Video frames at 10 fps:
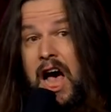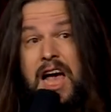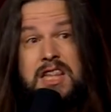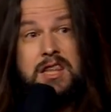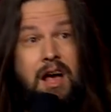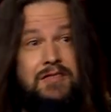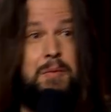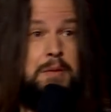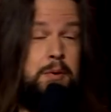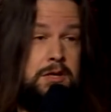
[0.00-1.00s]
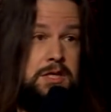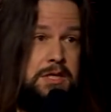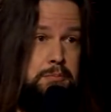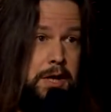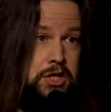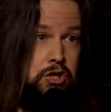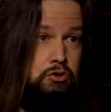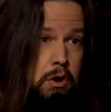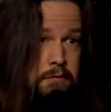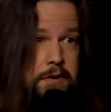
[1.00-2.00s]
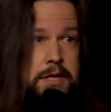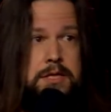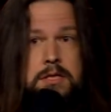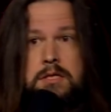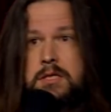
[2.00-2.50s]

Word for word: I loved my participation trophy.